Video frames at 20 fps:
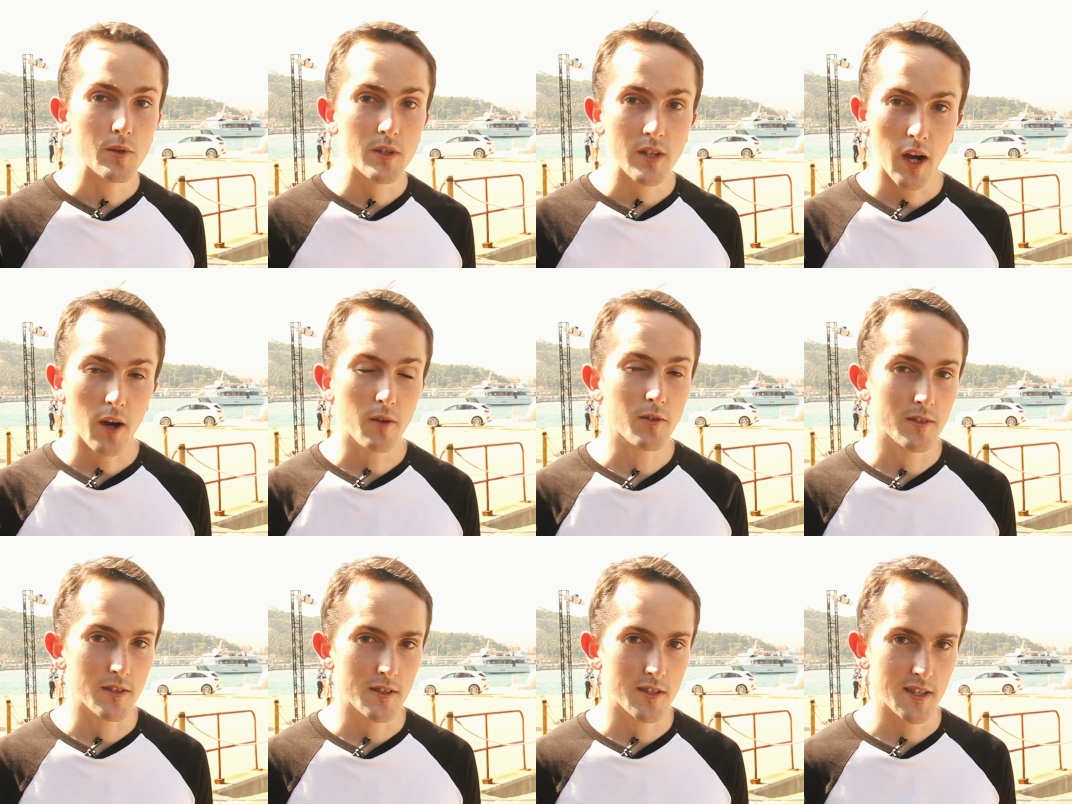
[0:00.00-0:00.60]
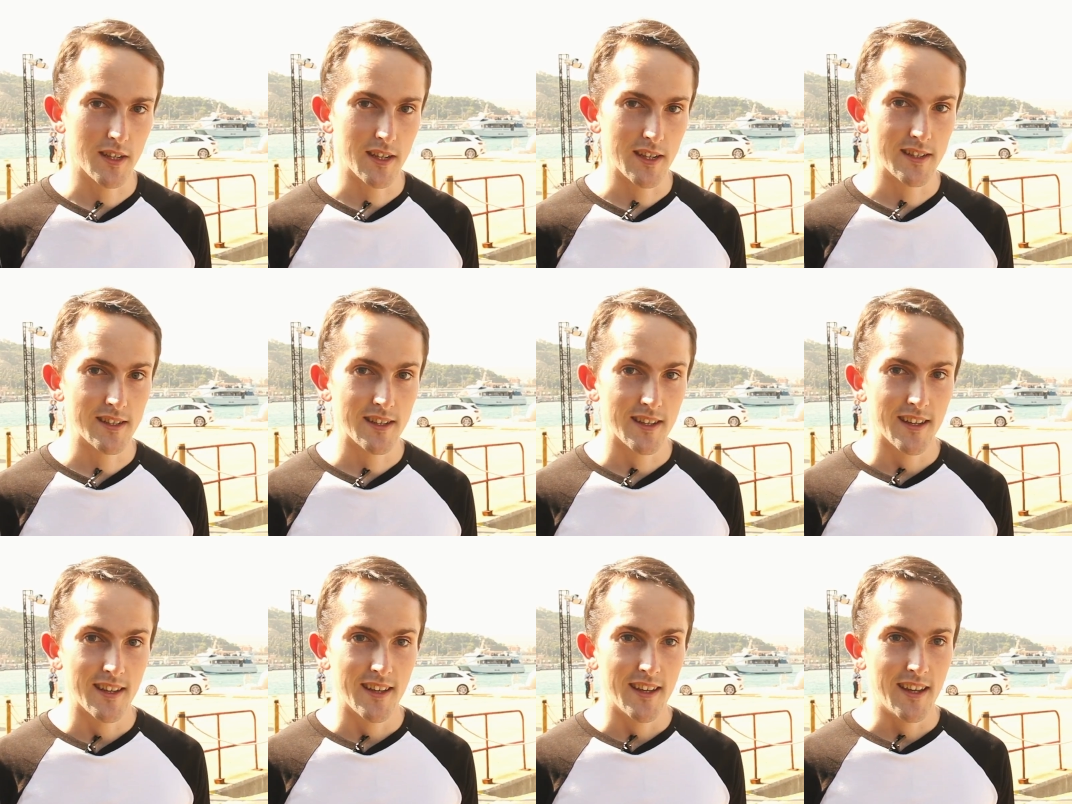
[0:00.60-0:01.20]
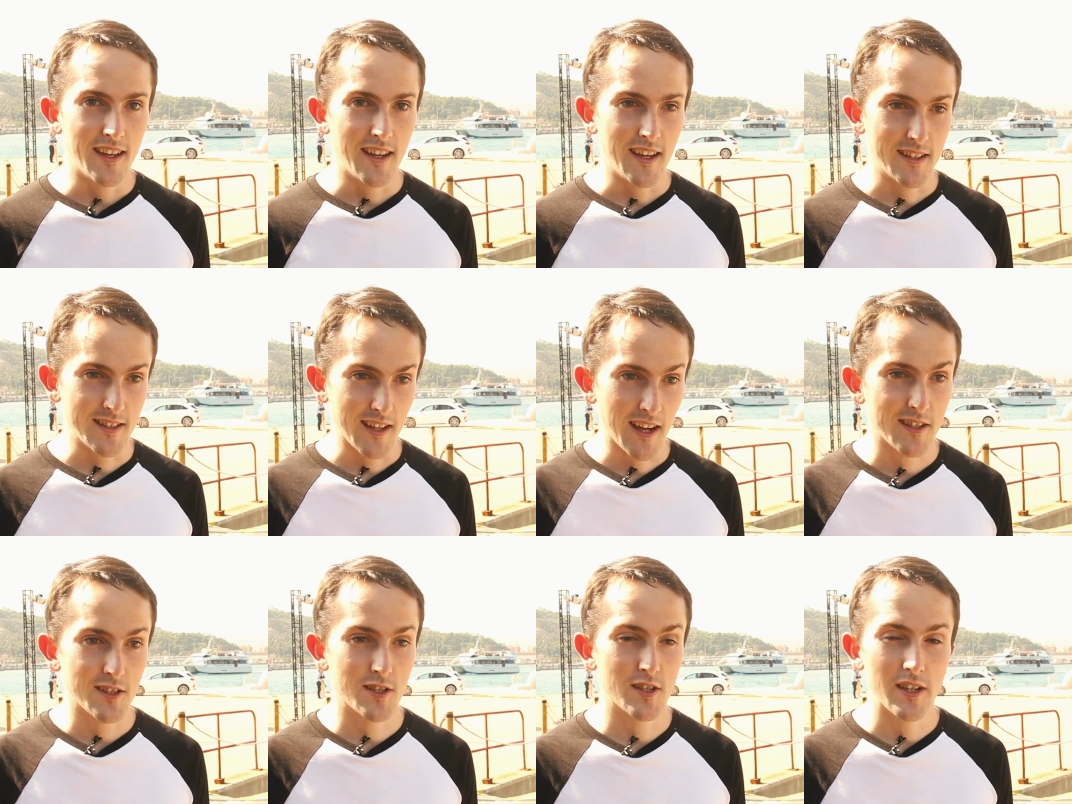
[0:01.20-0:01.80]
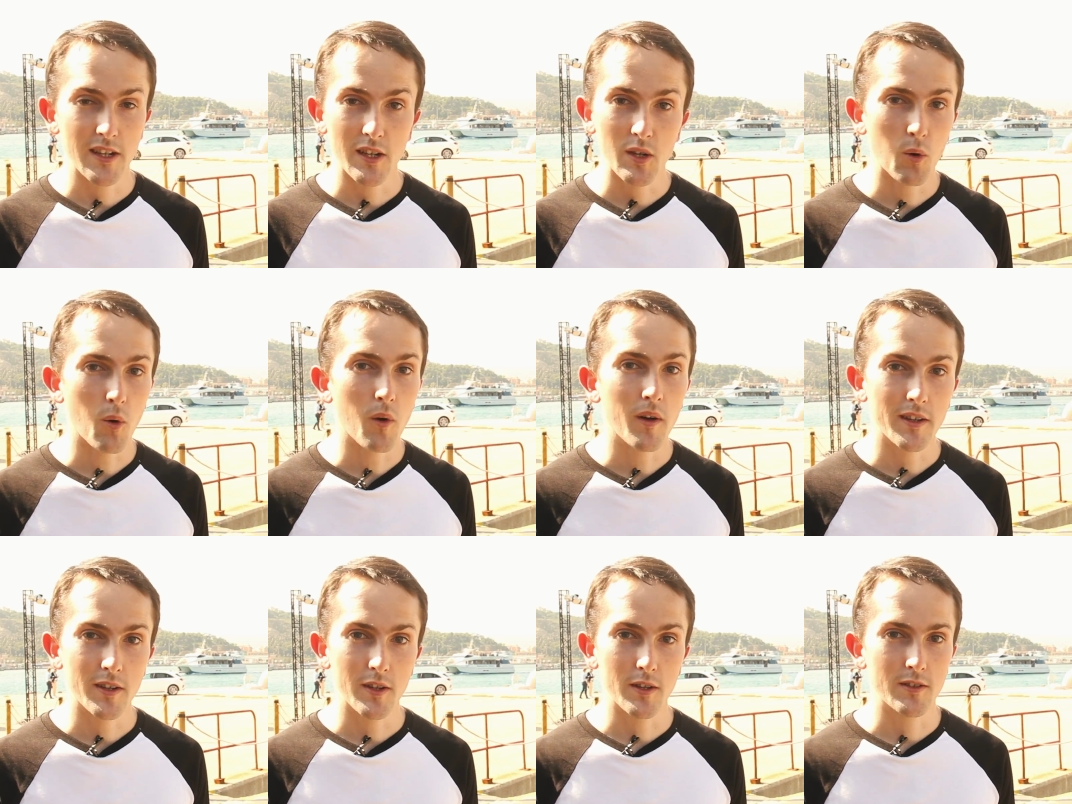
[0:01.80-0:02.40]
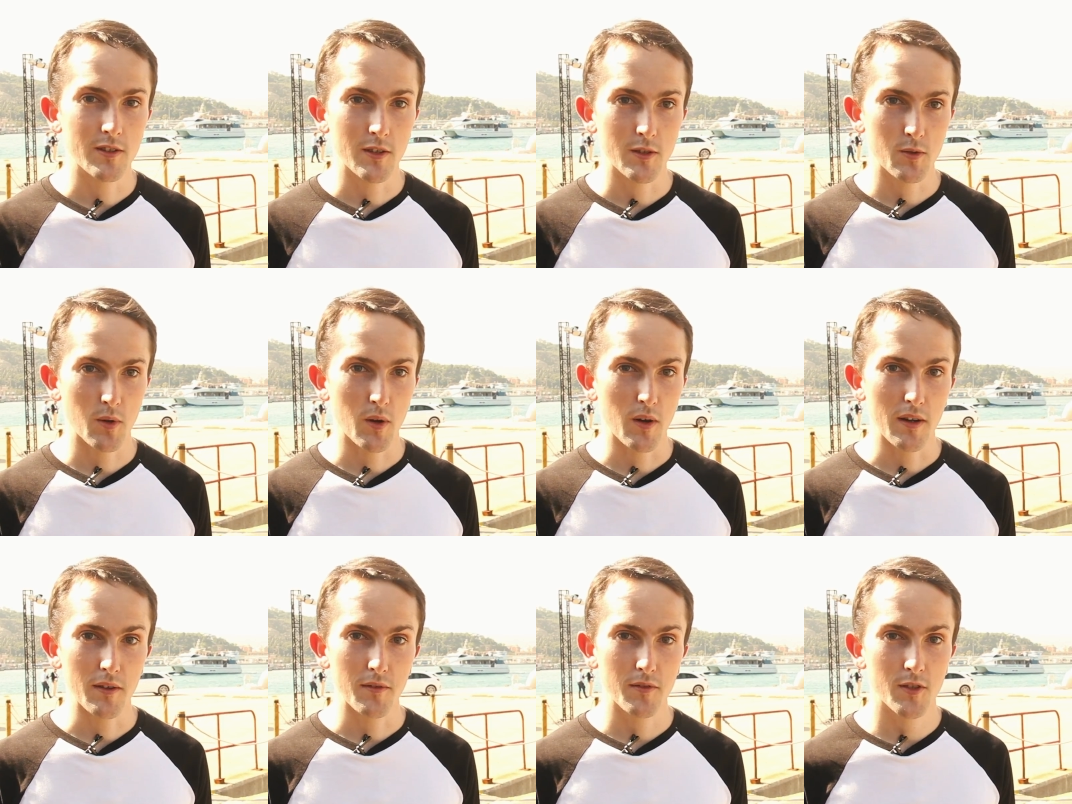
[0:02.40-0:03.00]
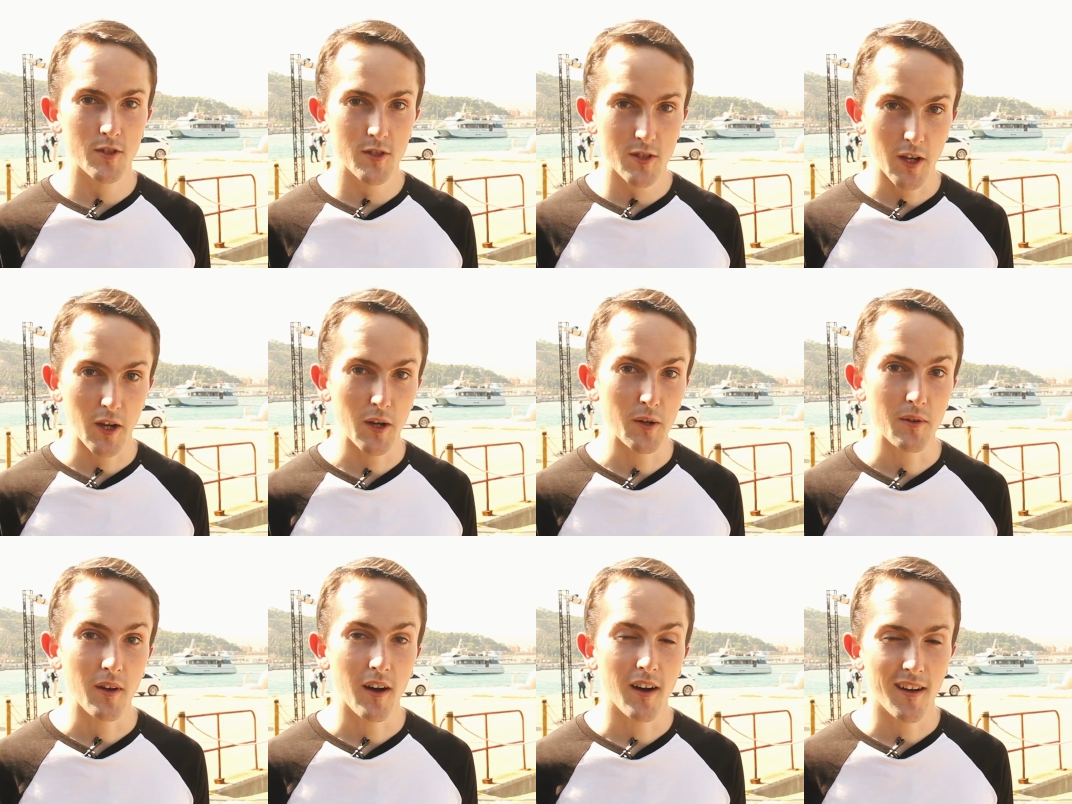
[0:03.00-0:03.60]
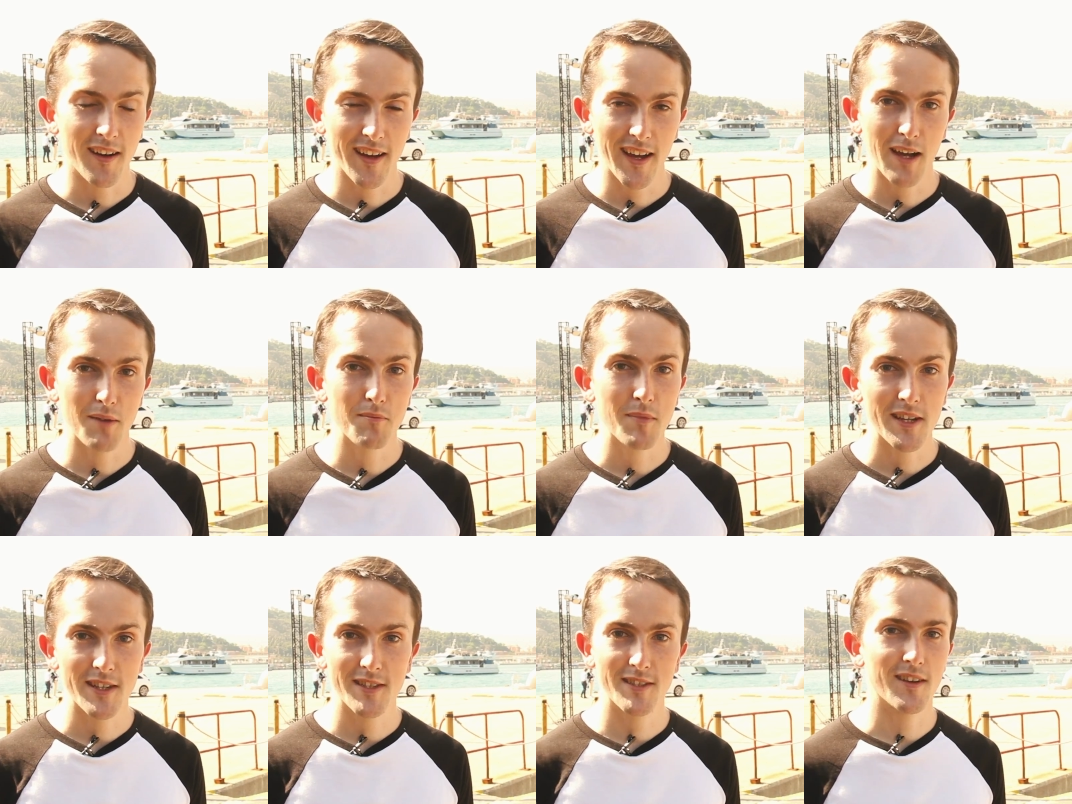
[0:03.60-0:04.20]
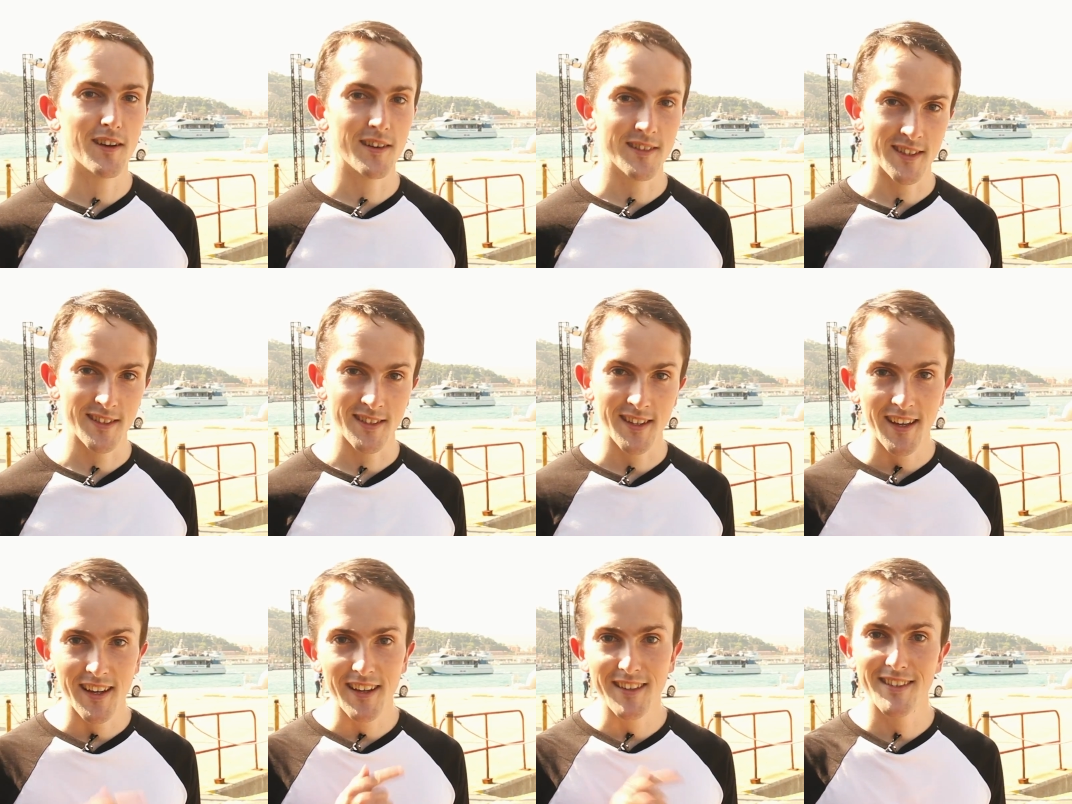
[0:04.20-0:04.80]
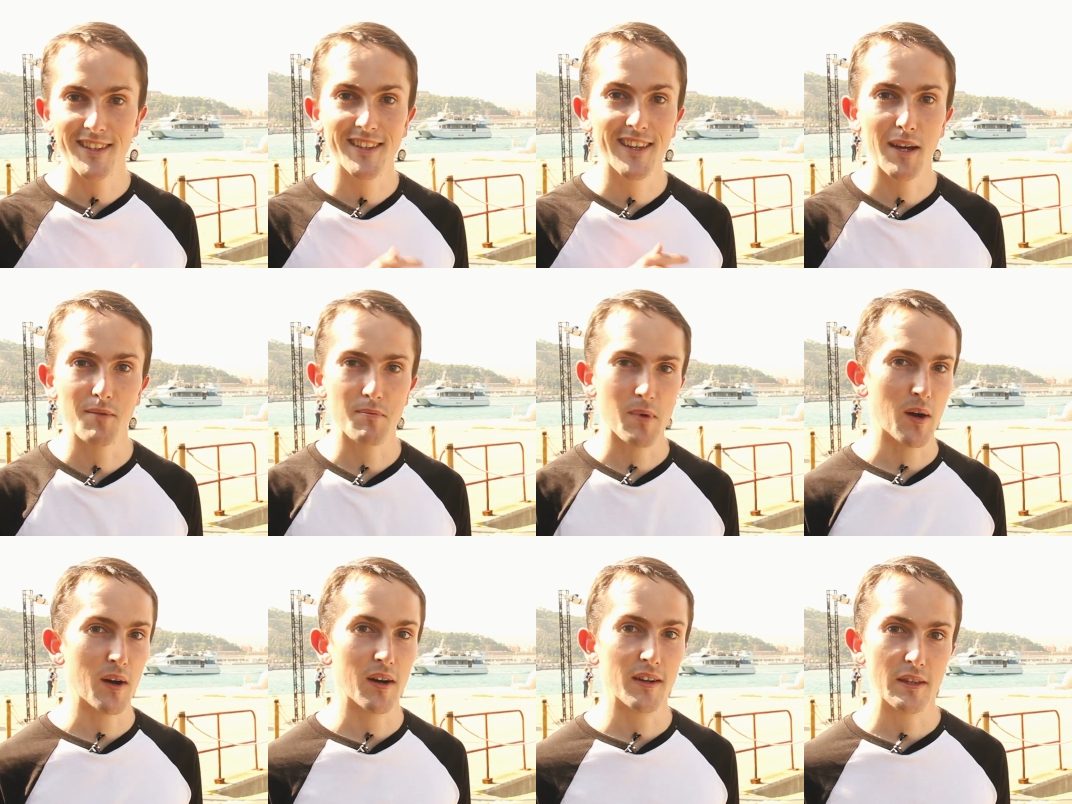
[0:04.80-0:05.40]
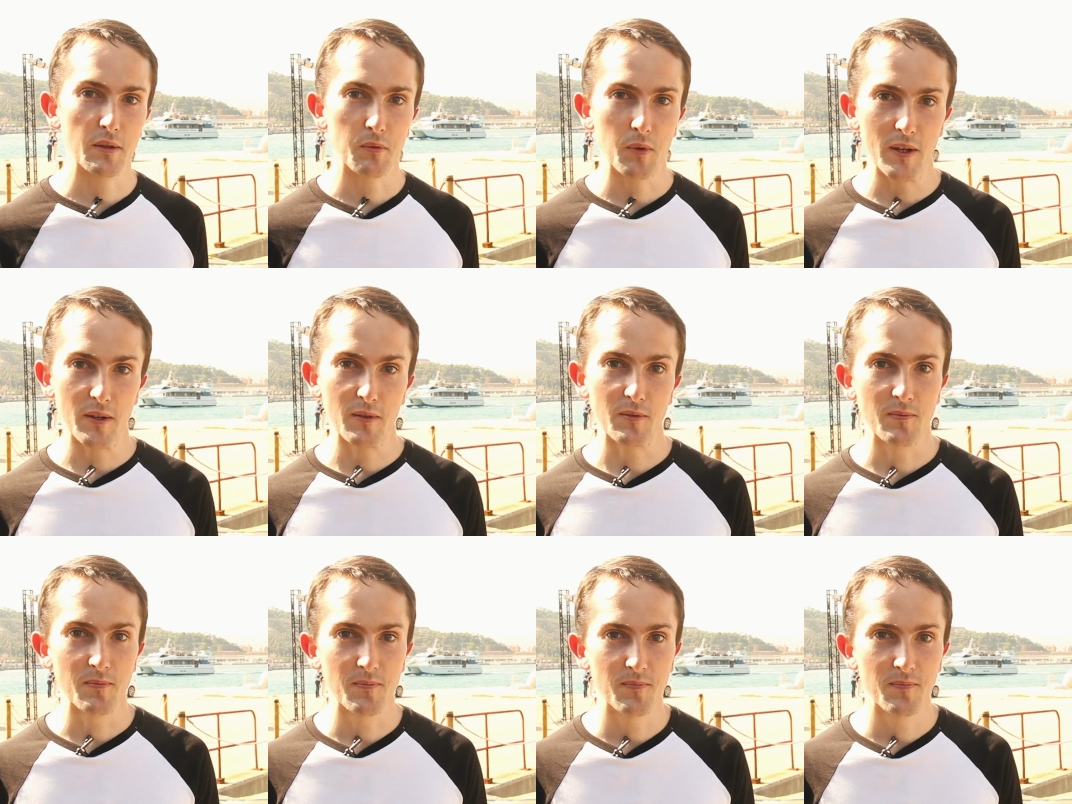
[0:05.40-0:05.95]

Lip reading: current Ceed is actually quite good to drive, so I am excited to get behind the wheel.